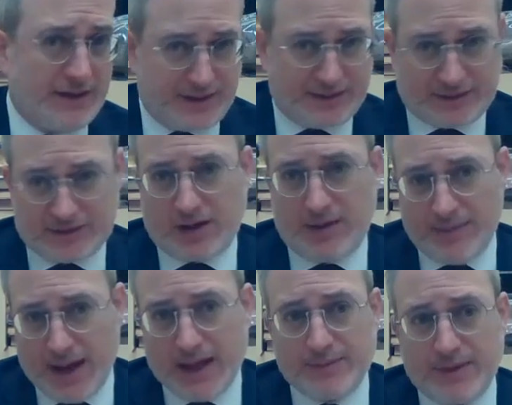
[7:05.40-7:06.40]
And it's a
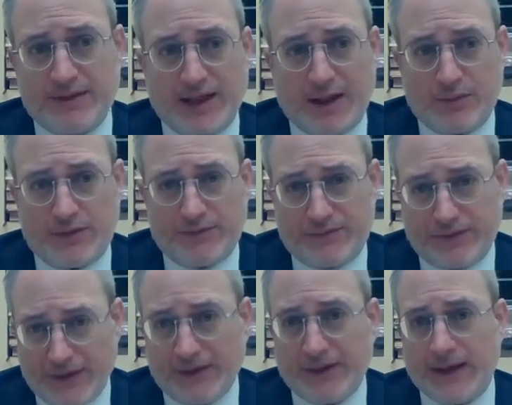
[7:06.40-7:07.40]
commandment that we're
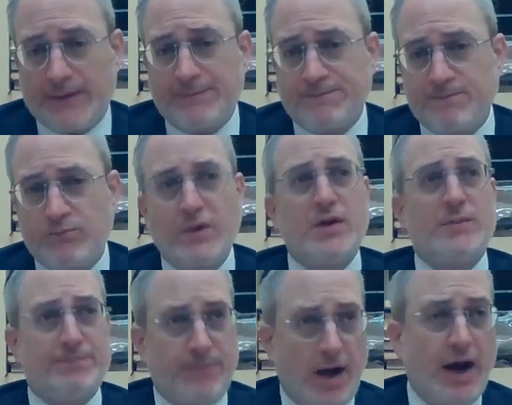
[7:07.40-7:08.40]
fulfilling
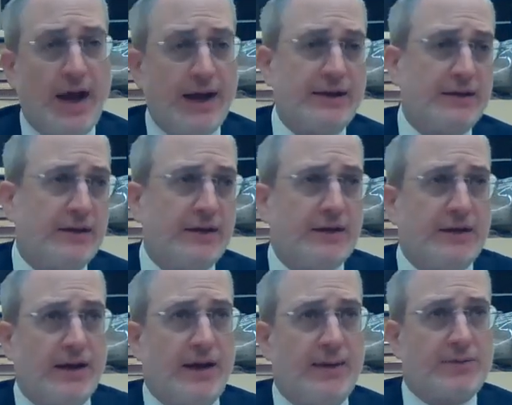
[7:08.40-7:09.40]
by
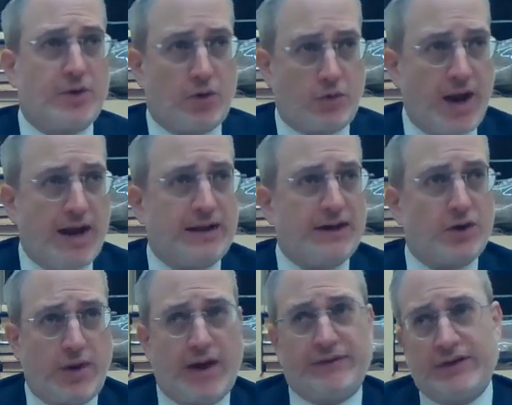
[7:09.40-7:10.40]

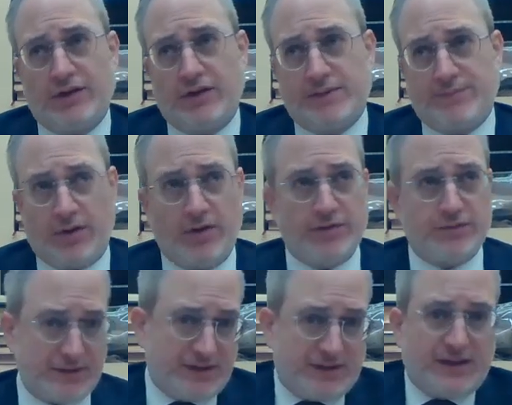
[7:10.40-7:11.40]
crafting those poles,
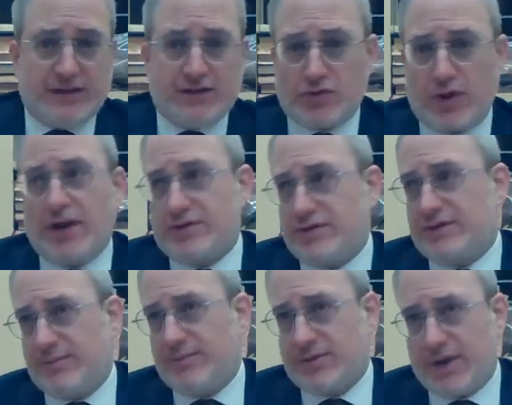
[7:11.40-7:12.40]
because the instructions
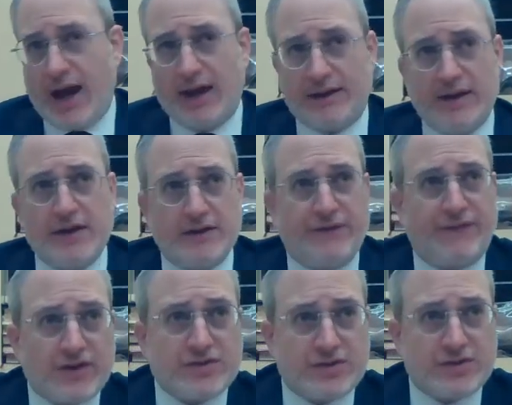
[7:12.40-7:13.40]
of the Mishkan, the
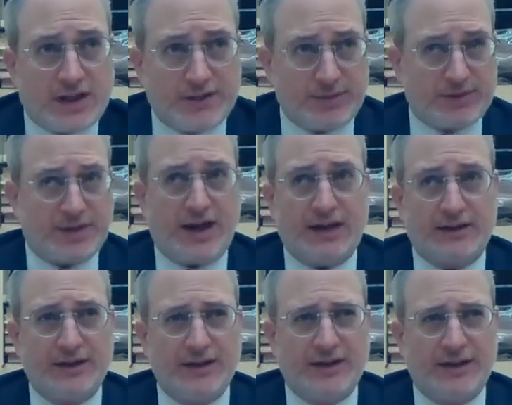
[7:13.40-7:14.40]
functioning of the Mishkan.